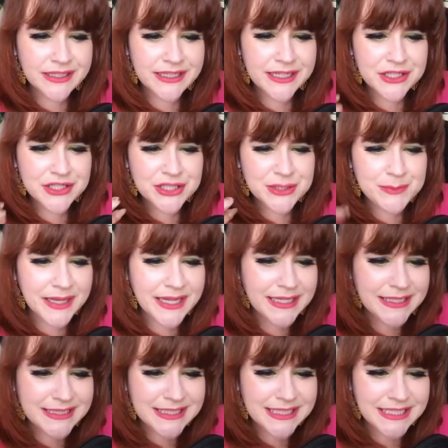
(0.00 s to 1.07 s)
and as she
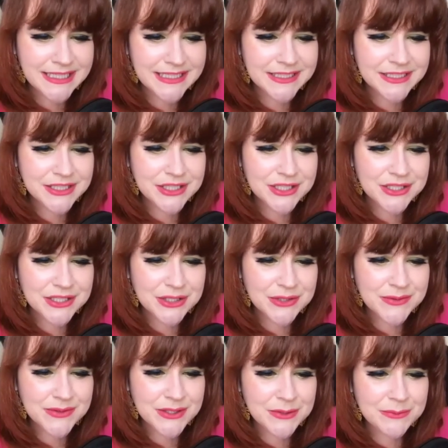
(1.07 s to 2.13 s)
bites in, she
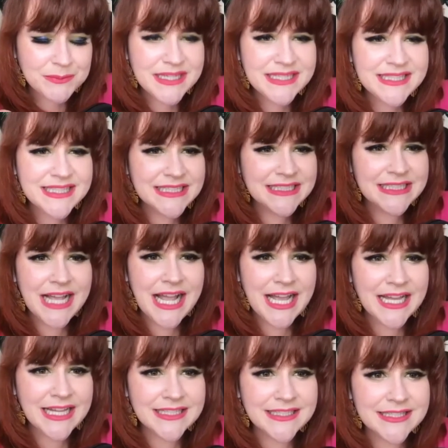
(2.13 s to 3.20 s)
chews on a piece of
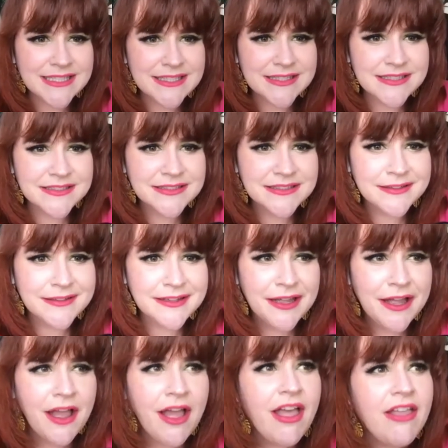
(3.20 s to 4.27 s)
glass.
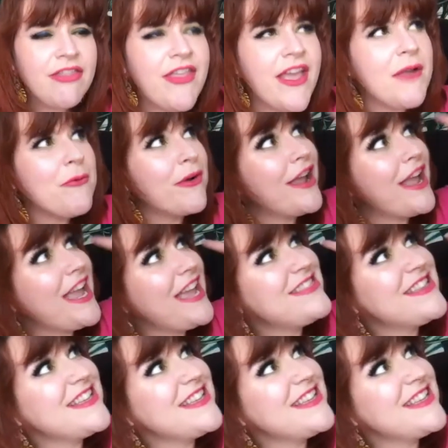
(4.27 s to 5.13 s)
They were in the